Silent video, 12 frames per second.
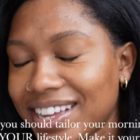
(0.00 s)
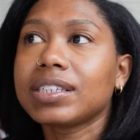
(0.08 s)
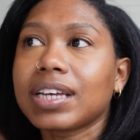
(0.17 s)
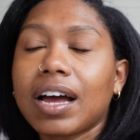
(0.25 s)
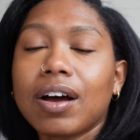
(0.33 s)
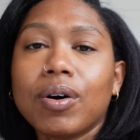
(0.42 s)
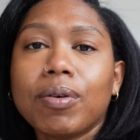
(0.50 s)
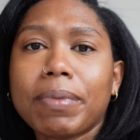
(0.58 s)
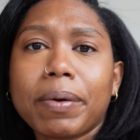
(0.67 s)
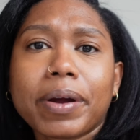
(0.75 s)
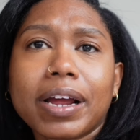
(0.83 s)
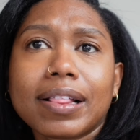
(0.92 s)
Cause I got home,
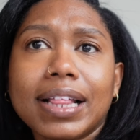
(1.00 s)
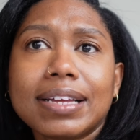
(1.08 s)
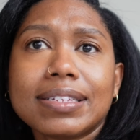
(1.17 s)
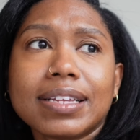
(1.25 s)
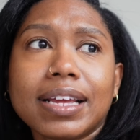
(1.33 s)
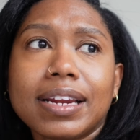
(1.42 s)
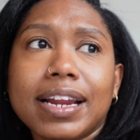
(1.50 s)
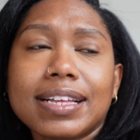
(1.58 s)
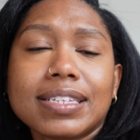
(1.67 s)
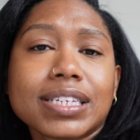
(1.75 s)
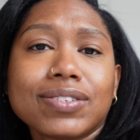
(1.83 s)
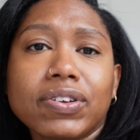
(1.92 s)
my workout class ended
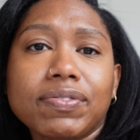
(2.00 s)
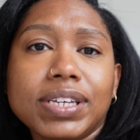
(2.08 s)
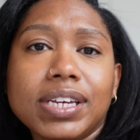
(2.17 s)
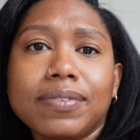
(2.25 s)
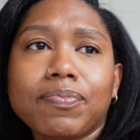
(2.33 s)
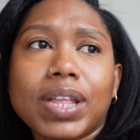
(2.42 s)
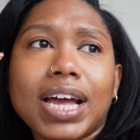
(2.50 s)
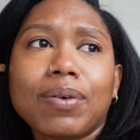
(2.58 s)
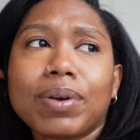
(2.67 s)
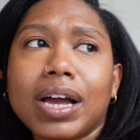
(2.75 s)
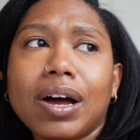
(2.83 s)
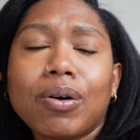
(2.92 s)
at 6:50. I
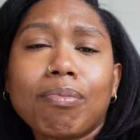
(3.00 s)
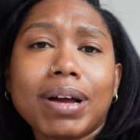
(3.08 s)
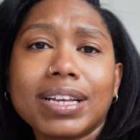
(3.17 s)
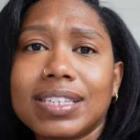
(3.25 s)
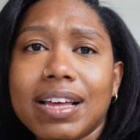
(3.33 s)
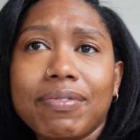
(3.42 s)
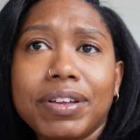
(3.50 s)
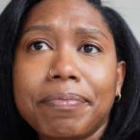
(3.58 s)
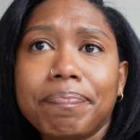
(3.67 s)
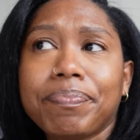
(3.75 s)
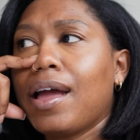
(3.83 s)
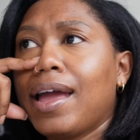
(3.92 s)
would've got home by
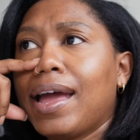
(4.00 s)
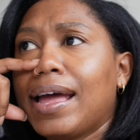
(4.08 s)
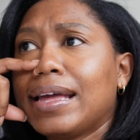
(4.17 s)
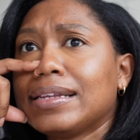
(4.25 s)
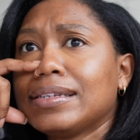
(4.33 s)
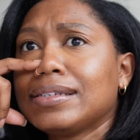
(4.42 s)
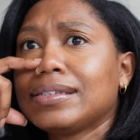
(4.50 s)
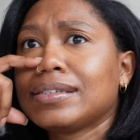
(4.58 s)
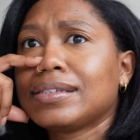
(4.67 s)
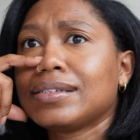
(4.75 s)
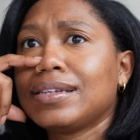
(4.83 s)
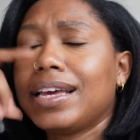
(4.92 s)
7 and
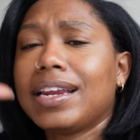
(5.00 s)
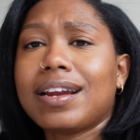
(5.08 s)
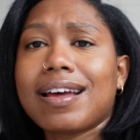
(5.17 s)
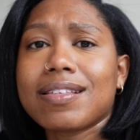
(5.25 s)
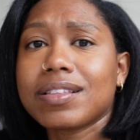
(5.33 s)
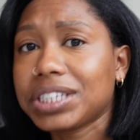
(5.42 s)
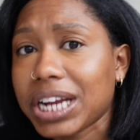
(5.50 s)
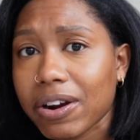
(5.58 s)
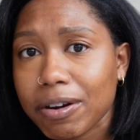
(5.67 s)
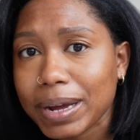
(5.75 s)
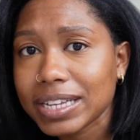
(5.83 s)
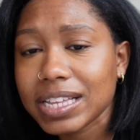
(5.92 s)
in and out of the
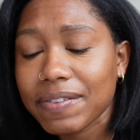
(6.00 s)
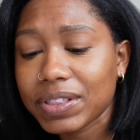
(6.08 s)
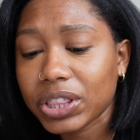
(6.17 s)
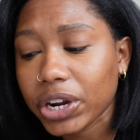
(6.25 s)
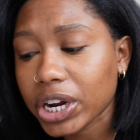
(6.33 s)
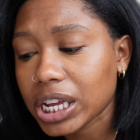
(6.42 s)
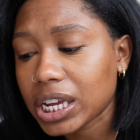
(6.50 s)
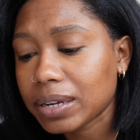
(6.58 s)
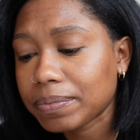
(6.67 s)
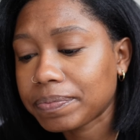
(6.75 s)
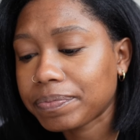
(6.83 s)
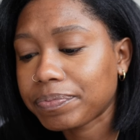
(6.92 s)
shower by
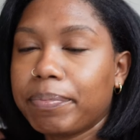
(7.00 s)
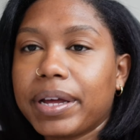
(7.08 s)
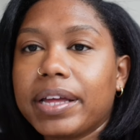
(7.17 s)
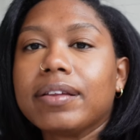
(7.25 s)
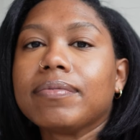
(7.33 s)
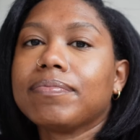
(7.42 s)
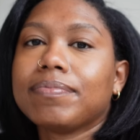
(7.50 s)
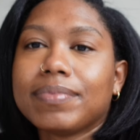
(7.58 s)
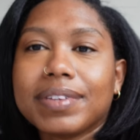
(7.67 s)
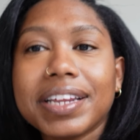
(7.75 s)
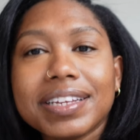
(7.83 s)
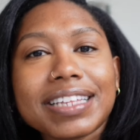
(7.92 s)
7:30, but
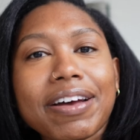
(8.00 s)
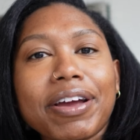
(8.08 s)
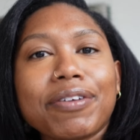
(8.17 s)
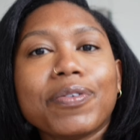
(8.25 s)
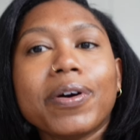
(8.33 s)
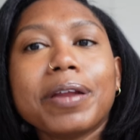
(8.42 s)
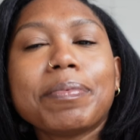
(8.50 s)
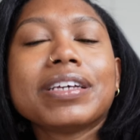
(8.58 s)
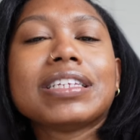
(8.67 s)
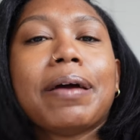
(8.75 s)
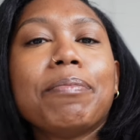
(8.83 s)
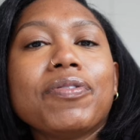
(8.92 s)
it is now 8:40
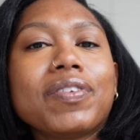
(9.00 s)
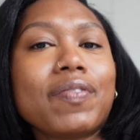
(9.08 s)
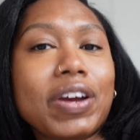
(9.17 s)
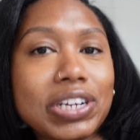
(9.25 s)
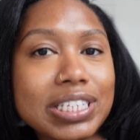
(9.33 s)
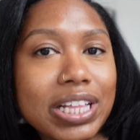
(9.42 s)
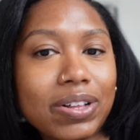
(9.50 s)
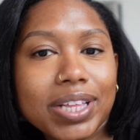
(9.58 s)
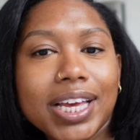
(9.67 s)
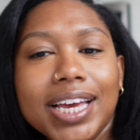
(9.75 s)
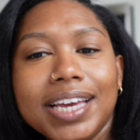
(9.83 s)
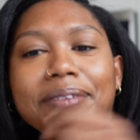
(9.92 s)
because I'm moving very
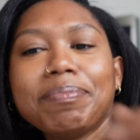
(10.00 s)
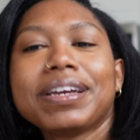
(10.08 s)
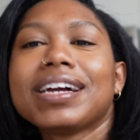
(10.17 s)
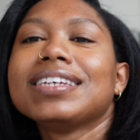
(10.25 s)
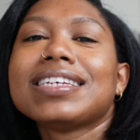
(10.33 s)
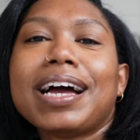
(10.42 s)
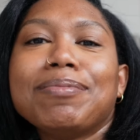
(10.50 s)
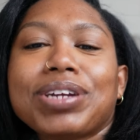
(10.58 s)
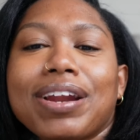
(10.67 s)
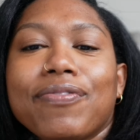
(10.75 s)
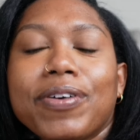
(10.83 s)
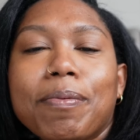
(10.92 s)
slowly because I'm
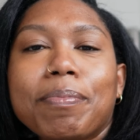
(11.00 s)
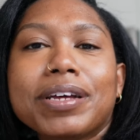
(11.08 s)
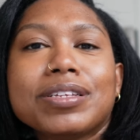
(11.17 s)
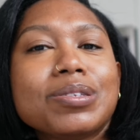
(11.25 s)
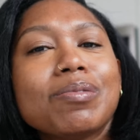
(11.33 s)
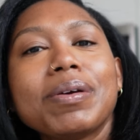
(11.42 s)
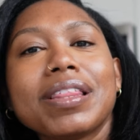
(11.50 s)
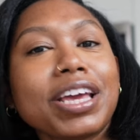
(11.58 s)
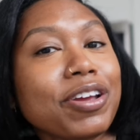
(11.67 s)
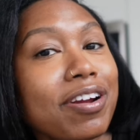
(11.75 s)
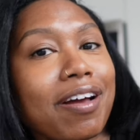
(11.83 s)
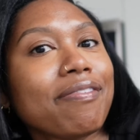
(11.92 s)
trying to film. But assuming
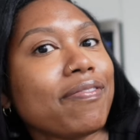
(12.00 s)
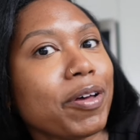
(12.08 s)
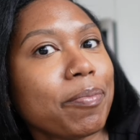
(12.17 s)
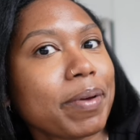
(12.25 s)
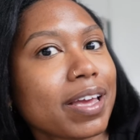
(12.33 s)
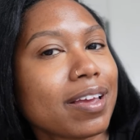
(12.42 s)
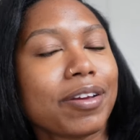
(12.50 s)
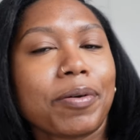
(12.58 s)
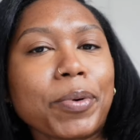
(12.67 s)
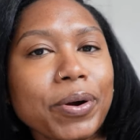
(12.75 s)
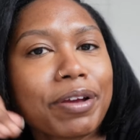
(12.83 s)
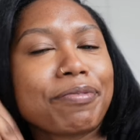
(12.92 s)
that you're not filming
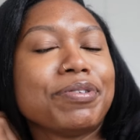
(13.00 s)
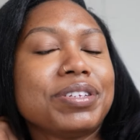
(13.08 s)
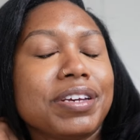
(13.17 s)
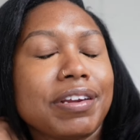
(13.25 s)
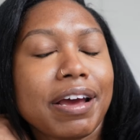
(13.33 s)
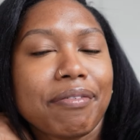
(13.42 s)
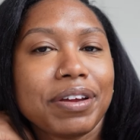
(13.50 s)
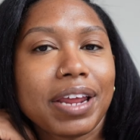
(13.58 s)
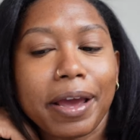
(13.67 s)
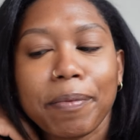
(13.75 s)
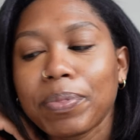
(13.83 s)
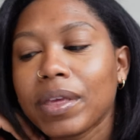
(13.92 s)
your morning routine every
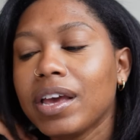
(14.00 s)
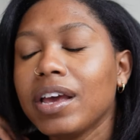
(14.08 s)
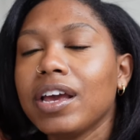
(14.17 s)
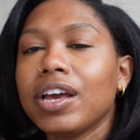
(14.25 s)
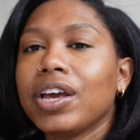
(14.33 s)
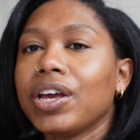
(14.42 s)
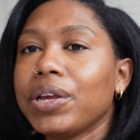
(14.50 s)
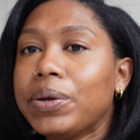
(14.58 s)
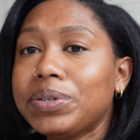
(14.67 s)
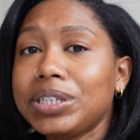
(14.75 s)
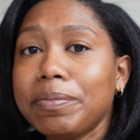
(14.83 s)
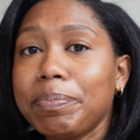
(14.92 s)
day,
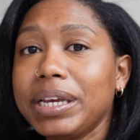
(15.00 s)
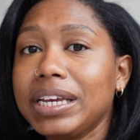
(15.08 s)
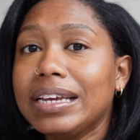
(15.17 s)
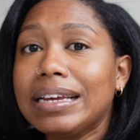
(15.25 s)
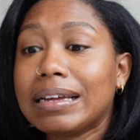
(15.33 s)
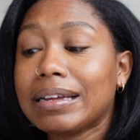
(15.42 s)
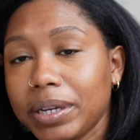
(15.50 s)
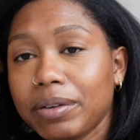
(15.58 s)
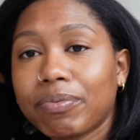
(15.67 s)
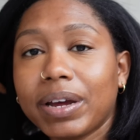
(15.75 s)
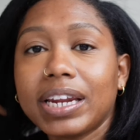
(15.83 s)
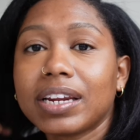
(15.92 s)
you should
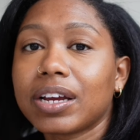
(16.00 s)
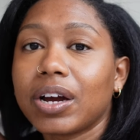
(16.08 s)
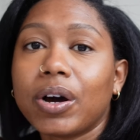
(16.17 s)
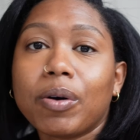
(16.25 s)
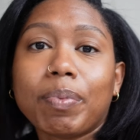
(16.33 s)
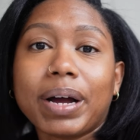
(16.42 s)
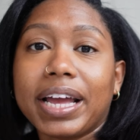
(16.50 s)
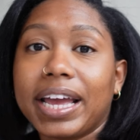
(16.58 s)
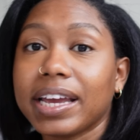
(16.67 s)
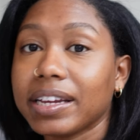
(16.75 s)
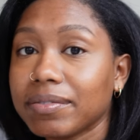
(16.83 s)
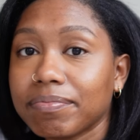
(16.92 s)
be ready to go by
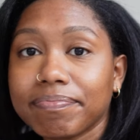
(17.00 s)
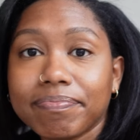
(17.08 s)
8.